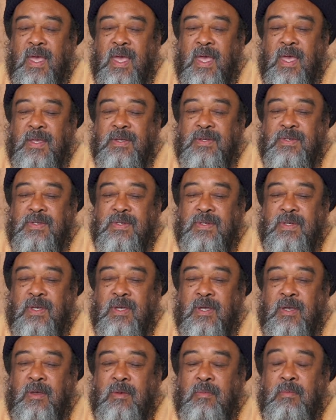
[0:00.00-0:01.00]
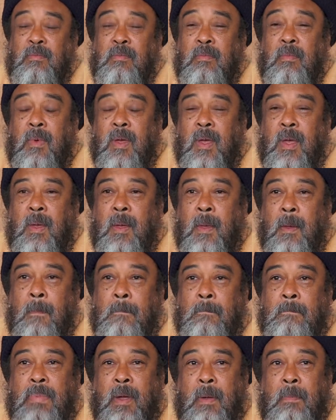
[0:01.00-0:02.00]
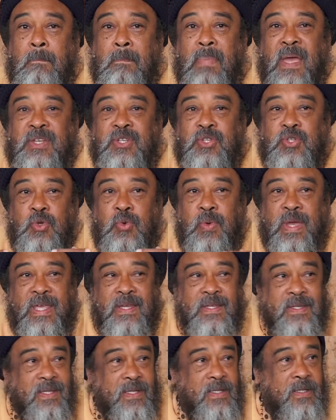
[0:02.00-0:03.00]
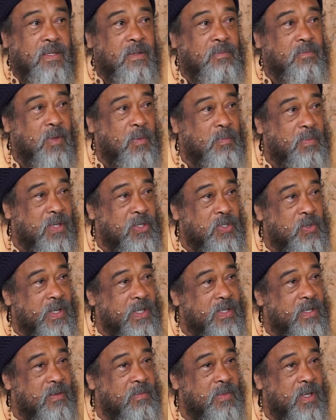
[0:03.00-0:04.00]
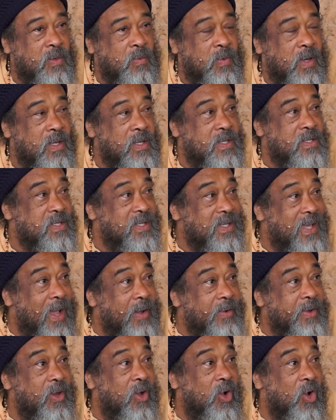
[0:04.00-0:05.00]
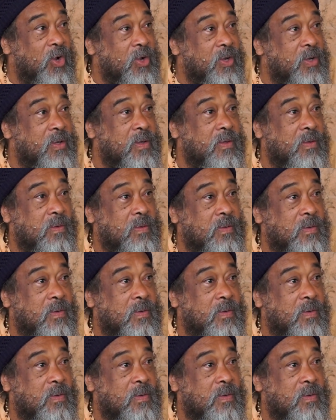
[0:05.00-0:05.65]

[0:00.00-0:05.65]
has perpetuated mean one, it's carried on.